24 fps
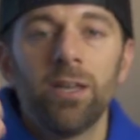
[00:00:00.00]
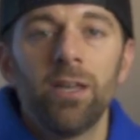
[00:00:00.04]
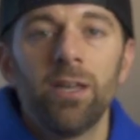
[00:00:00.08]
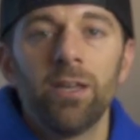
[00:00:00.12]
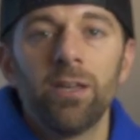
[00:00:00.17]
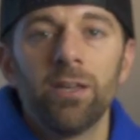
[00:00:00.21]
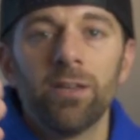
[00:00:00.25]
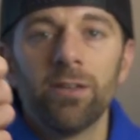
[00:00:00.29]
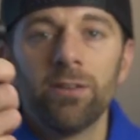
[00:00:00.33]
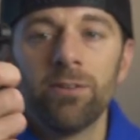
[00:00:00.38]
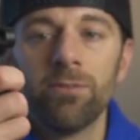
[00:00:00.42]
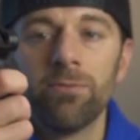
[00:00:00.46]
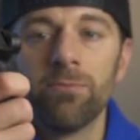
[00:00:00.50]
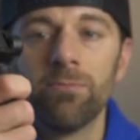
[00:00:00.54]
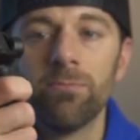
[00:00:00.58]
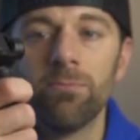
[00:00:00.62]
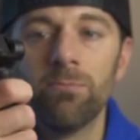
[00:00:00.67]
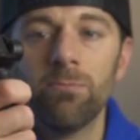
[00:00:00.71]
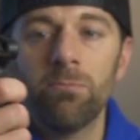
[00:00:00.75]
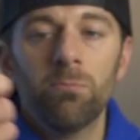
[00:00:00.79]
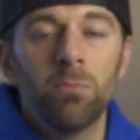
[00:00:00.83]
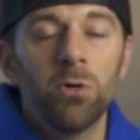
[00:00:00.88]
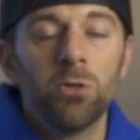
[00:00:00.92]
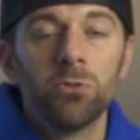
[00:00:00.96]
and
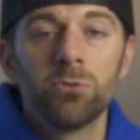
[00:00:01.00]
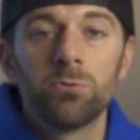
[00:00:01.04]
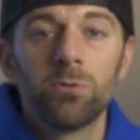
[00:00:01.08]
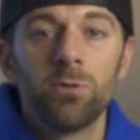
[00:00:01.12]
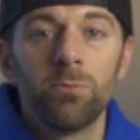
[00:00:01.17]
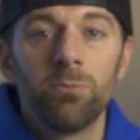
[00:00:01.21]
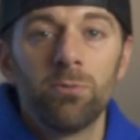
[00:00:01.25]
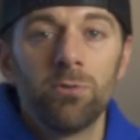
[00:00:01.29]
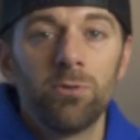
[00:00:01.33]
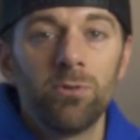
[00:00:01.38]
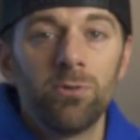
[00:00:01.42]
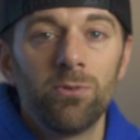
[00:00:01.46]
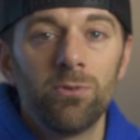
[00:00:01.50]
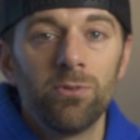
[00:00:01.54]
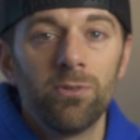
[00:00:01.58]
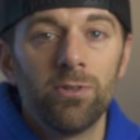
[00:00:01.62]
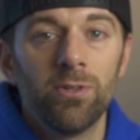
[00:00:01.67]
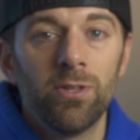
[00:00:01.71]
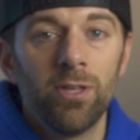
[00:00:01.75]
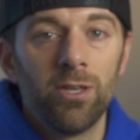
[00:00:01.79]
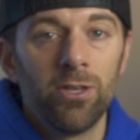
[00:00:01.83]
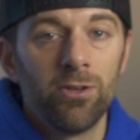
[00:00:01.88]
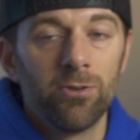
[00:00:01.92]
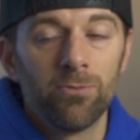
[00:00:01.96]
most
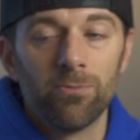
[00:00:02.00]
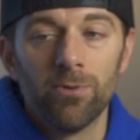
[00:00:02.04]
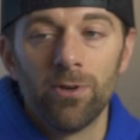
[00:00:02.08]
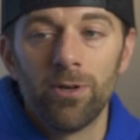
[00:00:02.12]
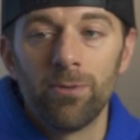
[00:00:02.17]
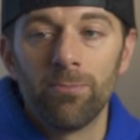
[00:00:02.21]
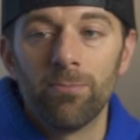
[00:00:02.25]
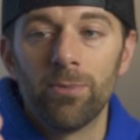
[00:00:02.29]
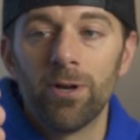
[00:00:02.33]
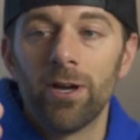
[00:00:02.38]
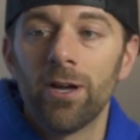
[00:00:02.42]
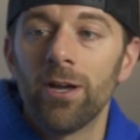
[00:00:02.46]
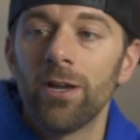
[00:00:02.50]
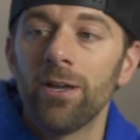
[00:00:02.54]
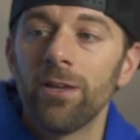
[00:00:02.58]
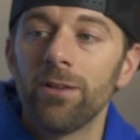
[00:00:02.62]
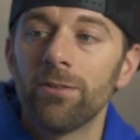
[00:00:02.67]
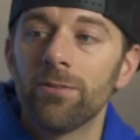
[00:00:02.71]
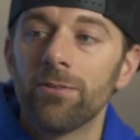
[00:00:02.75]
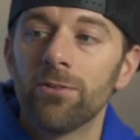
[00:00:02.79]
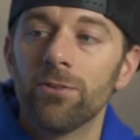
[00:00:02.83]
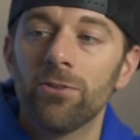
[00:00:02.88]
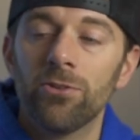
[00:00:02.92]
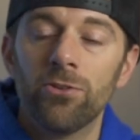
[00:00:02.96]
people that you're running
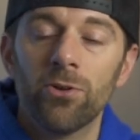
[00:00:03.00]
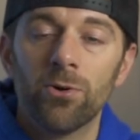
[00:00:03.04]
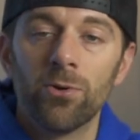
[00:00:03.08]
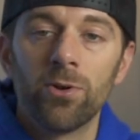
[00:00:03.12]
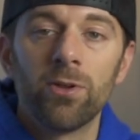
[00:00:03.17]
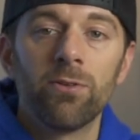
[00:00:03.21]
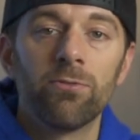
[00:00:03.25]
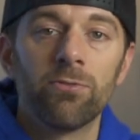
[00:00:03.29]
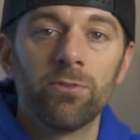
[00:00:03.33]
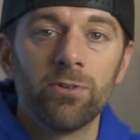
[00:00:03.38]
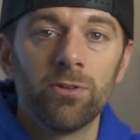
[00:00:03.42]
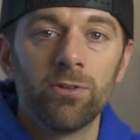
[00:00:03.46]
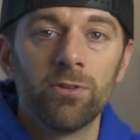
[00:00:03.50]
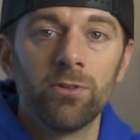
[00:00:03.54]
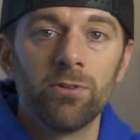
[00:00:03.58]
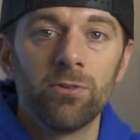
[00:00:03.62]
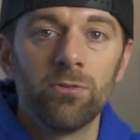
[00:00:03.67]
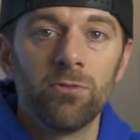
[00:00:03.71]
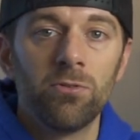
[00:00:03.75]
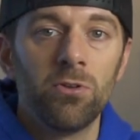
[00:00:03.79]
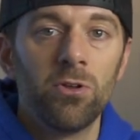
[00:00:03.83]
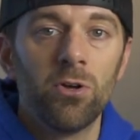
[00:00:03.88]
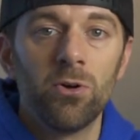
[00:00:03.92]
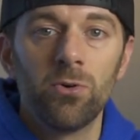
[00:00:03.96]
by don't
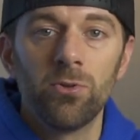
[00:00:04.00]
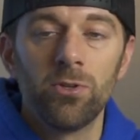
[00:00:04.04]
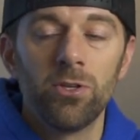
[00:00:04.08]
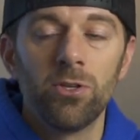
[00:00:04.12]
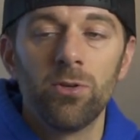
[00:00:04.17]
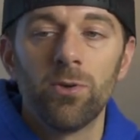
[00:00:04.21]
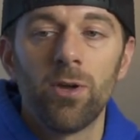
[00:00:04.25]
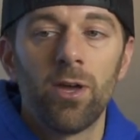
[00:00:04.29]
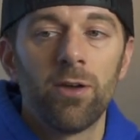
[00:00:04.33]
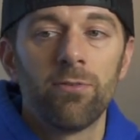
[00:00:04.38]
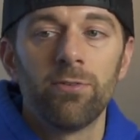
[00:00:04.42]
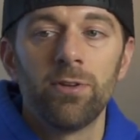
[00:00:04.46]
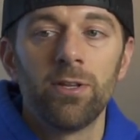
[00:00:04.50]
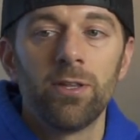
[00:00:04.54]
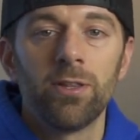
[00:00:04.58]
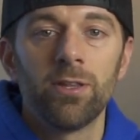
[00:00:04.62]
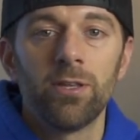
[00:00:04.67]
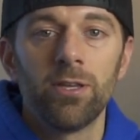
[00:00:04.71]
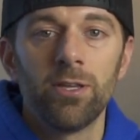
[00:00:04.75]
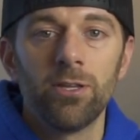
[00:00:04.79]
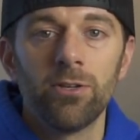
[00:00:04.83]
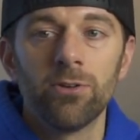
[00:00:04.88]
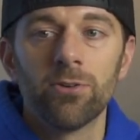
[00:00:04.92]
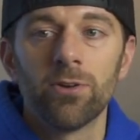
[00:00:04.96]
even know that you have
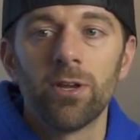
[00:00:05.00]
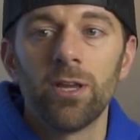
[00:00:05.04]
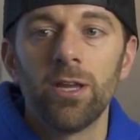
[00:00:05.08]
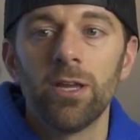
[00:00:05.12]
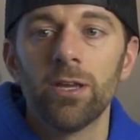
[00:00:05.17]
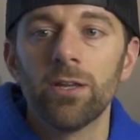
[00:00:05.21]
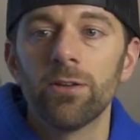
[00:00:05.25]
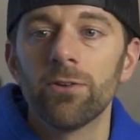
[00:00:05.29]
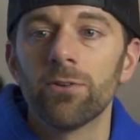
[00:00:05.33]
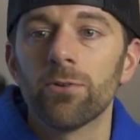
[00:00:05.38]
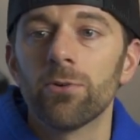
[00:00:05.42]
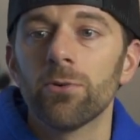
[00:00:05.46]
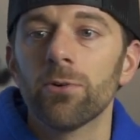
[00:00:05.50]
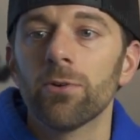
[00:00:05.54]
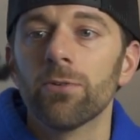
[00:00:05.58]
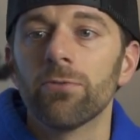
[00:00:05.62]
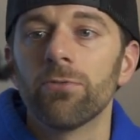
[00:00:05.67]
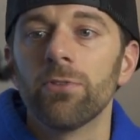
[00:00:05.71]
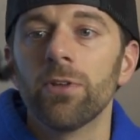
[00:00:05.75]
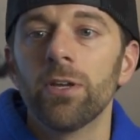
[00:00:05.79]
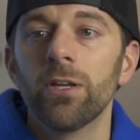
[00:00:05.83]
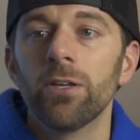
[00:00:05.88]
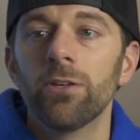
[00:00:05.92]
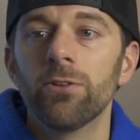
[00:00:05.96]
anything in your hand, or
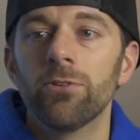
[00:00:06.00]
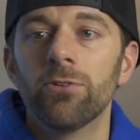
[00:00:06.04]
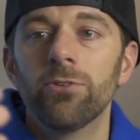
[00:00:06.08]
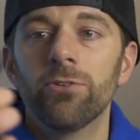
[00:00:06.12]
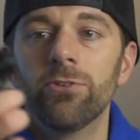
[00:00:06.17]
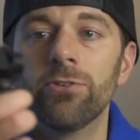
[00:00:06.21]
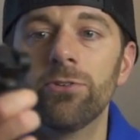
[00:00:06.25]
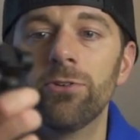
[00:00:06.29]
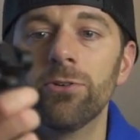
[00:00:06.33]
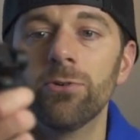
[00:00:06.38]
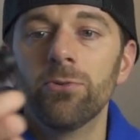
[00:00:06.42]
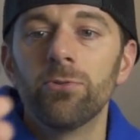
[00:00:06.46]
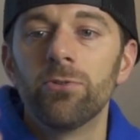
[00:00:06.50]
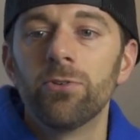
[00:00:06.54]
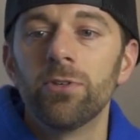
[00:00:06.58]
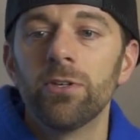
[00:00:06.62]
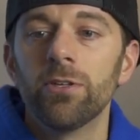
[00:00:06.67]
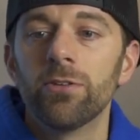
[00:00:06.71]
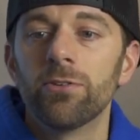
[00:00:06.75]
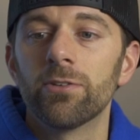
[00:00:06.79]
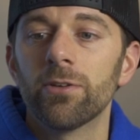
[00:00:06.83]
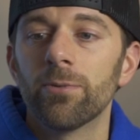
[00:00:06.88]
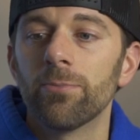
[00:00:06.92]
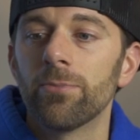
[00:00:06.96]
if they do
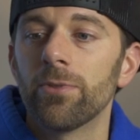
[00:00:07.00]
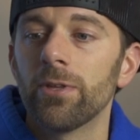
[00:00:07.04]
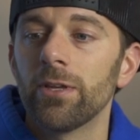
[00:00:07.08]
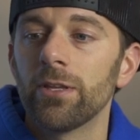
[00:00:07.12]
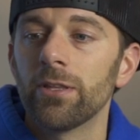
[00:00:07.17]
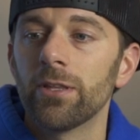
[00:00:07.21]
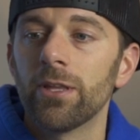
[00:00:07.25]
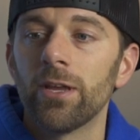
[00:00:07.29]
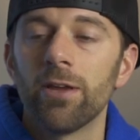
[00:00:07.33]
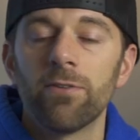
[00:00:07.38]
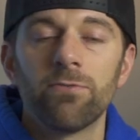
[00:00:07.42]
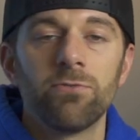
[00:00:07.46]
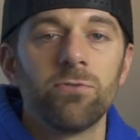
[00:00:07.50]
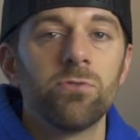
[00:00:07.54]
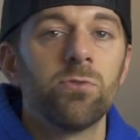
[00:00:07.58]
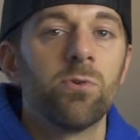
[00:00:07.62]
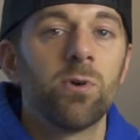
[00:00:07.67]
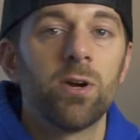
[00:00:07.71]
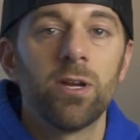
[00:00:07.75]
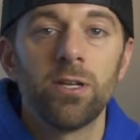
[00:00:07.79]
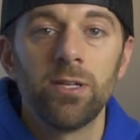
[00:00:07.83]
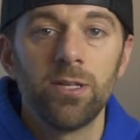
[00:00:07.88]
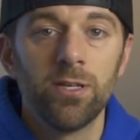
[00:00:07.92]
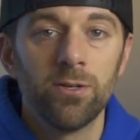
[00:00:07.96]
see something, they have
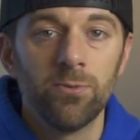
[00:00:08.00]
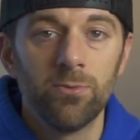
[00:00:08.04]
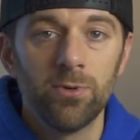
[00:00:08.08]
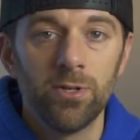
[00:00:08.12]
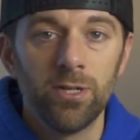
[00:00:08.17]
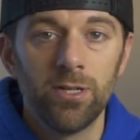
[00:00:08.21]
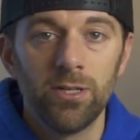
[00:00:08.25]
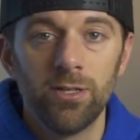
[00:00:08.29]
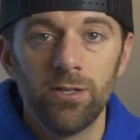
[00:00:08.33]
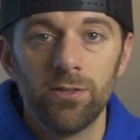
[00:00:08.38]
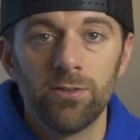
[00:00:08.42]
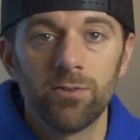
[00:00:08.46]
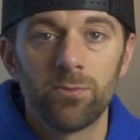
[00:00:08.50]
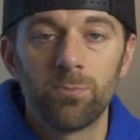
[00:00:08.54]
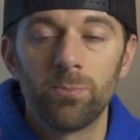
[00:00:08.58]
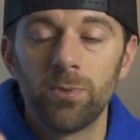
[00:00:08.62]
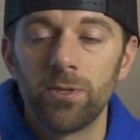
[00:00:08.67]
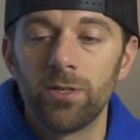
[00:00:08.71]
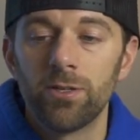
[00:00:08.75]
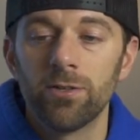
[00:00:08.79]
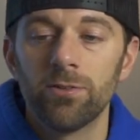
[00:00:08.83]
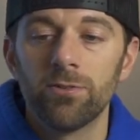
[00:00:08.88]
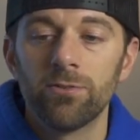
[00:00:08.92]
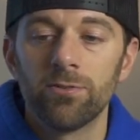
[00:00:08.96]
no idea what it is,
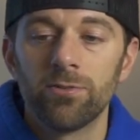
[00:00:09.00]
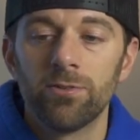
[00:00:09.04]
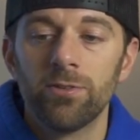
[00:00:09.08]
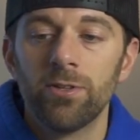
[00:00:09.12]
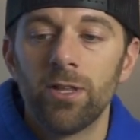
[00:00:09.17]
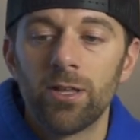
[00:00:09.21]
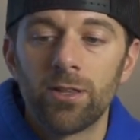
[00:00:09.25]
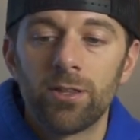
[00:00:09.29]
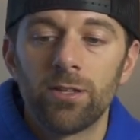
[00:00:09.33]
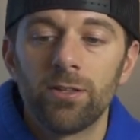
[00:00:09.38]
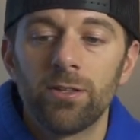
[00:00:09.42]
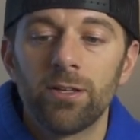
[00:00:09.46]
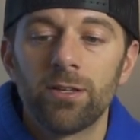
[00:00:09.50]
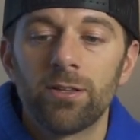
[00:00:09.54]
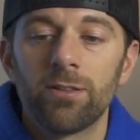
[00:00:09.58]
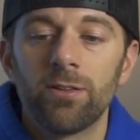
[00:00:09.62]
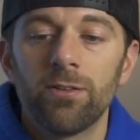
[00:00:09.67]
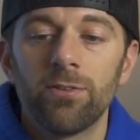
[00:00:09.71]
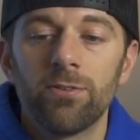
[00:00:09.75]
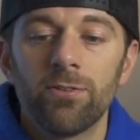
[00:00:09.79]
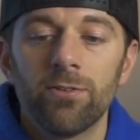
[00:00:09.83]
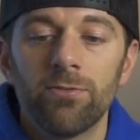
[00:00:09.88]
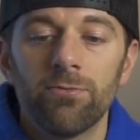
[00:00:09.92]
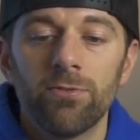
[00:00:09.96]
because nothing like
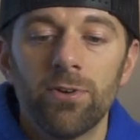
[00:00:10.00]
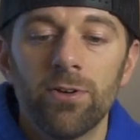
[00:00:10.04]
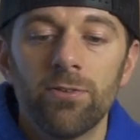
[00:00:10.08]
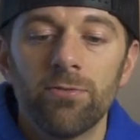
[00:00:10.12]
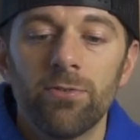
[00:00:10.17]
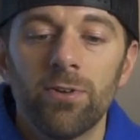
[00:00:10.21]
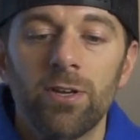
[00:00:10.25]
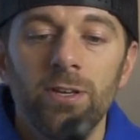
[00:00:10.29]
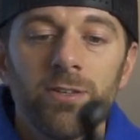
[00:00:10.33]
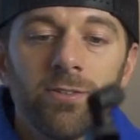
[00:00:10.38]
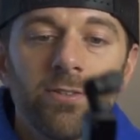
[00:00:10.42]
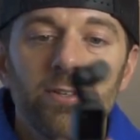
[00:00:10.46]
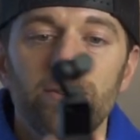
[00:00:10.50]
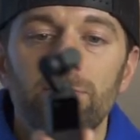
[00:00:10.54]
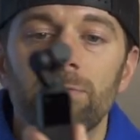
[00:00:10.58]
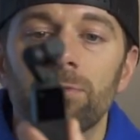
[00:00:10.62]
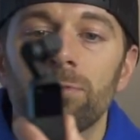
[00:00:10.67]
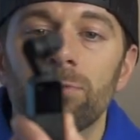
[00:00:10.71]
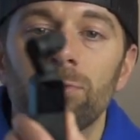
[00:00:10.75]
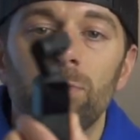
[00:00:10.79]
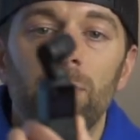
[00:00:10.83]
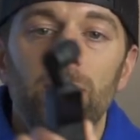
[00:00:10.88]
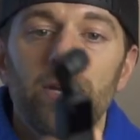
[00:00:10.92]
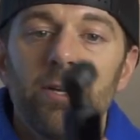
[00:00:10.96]
this has
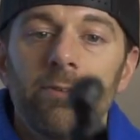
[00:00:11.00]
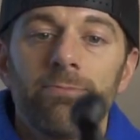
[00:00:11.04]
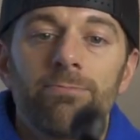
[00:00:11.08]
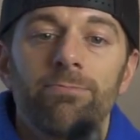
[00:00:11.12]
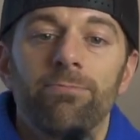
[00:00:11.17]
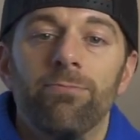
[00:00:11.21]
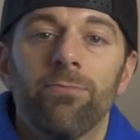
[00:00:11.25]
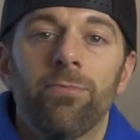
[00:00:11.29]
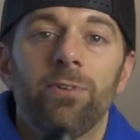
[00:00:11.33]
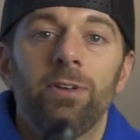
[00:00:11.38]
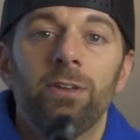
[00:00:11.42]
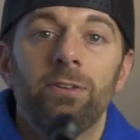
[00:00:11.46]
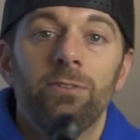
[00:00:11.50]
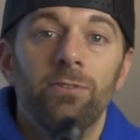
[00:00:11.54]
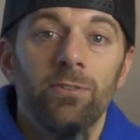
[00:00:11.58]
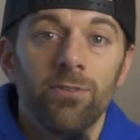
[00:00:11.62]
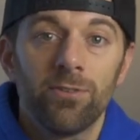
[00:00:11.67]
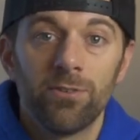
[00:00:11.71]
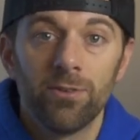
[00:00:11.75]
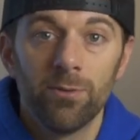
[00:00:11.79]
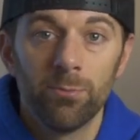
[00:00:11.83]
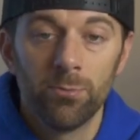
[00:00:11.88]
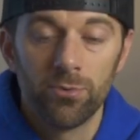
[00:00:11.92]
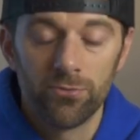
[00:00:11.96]
ever like
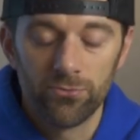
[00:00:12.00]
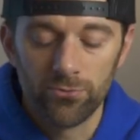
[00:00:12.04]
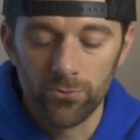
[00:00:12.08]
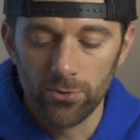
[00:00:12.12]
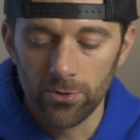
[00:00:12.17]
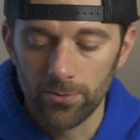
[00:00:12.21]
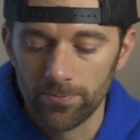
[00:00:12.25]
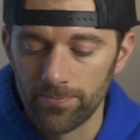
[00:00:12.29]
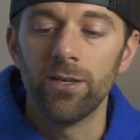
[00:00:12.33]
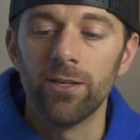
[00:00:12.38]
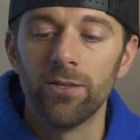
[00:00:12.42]
existed before.